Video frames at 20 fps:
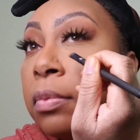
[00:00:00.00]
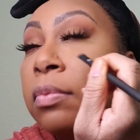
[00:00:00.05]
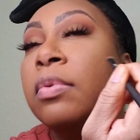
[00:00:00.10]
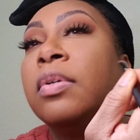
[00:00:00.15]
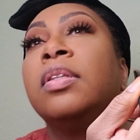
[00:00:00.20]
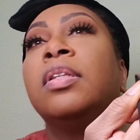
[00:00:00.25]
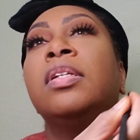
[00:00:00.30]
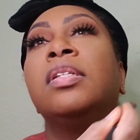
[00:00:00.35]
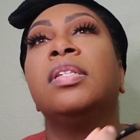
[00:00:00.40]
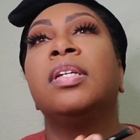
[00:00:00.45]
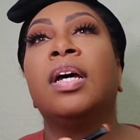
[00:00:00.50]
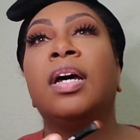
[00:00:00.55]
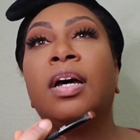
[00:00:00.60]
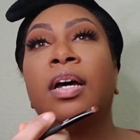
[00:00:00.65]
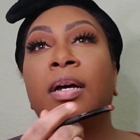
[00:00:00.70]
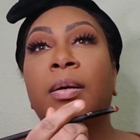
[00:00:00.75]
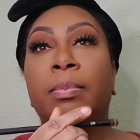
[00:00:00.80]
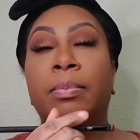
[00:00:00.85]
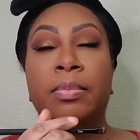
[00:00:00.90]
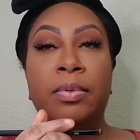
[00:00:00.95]
with the
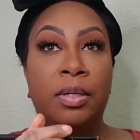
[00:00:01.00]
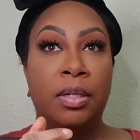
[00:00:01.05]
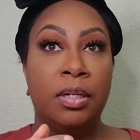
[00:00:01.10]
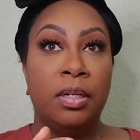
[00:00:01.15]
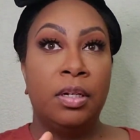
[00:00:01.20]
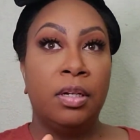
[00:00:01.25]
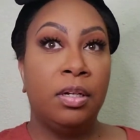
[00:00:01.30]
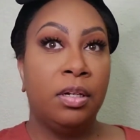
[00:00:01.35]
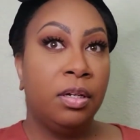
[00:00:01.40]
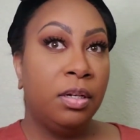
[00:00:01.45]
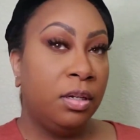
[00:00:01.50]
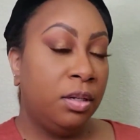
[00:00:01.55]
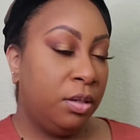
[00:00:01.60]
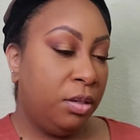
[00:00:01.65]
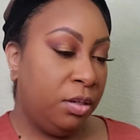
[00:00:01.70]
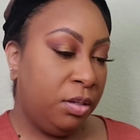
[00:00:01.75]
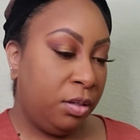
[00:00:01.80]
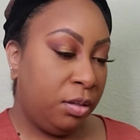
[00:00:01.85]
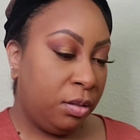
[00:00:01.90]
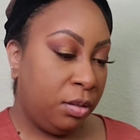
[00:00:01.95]
top
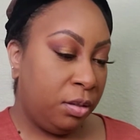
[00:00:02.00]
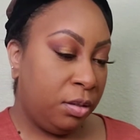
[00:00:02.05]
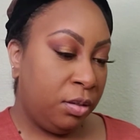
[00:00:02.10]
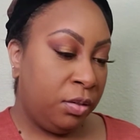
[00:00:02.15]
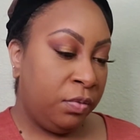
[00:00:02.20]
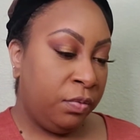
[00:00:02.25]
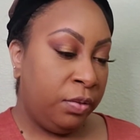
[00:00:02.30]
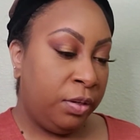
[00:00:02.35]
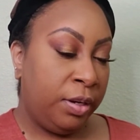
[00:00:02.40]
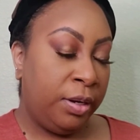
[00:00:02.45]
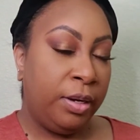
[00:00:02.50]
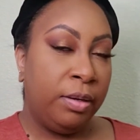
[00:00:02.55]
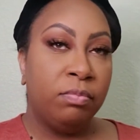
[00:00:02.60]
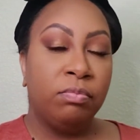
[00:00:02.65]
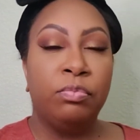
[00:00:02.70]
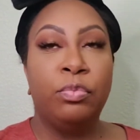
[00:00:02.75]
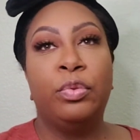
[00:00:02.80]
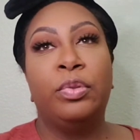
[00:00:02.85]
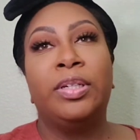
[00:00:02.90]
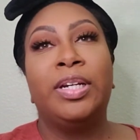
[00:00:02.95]
of your,
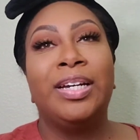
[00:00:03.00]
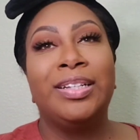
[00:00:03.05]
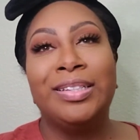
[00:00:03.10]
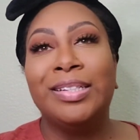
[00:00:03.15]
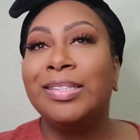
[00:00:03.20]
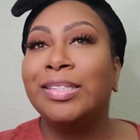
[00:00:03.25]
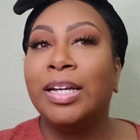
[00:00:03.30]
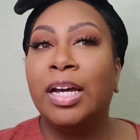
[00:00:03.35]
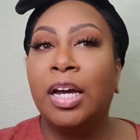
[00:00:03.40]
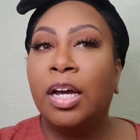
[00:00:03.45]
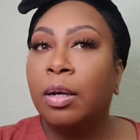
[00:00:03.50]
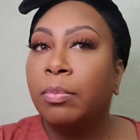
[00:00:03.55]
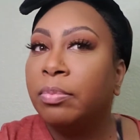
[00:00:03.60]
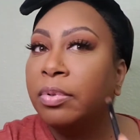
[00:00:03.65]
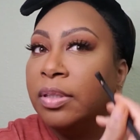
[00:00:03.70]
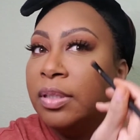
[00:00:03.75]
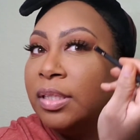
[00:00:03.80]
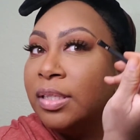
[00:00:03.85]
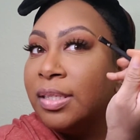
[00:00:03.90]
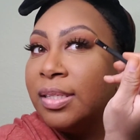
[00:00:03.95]
well, not the top,
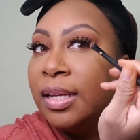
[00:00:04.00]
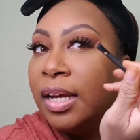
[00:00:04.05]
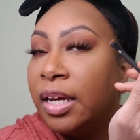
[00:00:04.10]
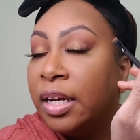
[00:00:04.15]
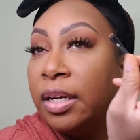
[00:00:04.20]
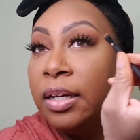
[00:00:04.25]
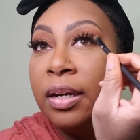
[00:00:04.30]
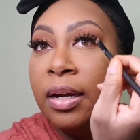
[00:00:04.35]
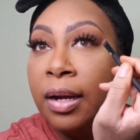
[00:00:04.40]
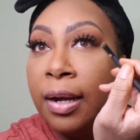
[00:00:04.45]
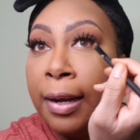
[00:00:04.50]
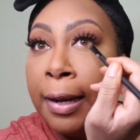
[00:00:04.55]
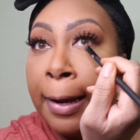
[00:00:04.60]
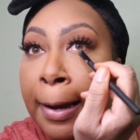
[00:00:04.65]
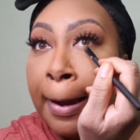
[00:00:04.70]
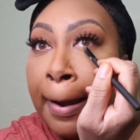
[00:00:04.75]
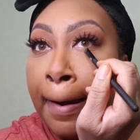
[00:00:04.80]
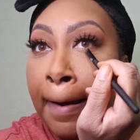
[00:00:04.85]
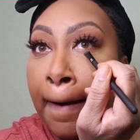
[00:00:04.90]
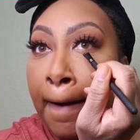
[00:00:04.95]
but the side of your
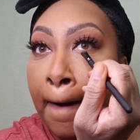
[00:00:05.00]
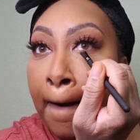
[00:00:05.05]
eye.